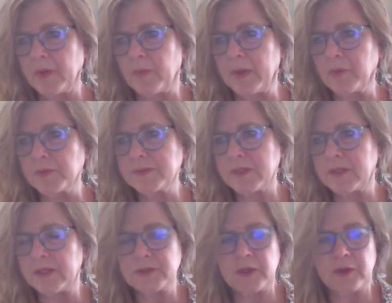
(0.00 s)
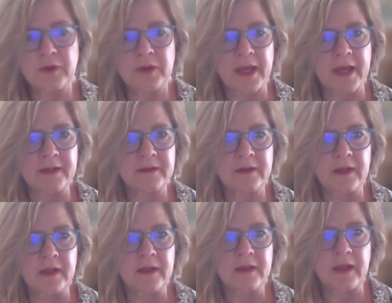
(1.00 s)
We also need to look at
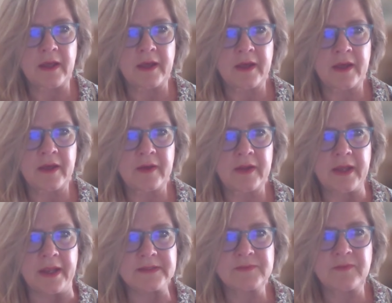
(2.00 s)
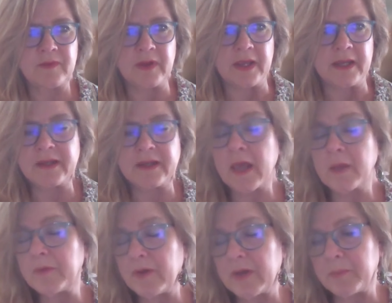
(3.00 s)
uh, it can
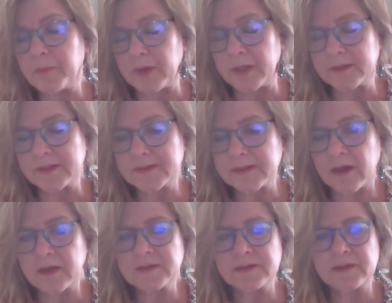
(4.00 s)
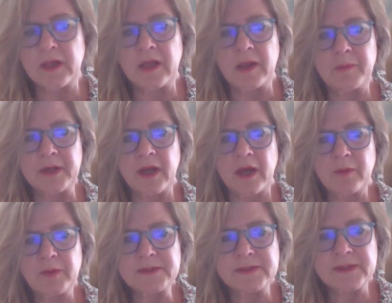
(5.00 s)
be very politicized, but I
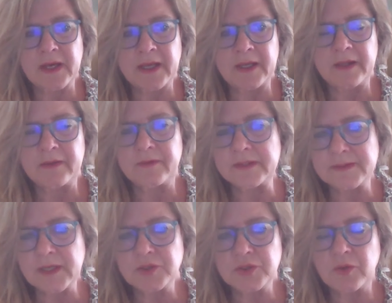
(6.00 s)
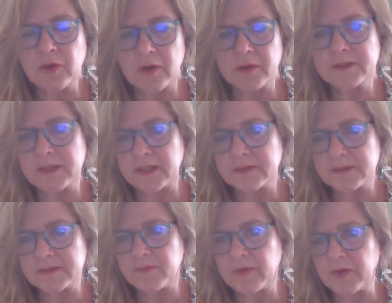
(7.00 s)
would say the social context
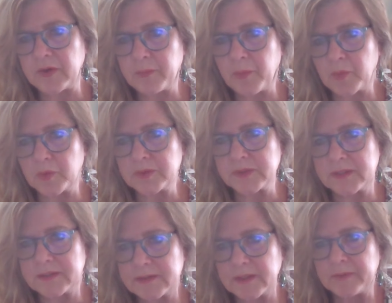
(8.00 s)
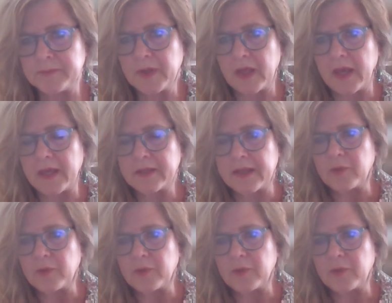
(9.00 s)
is very important, and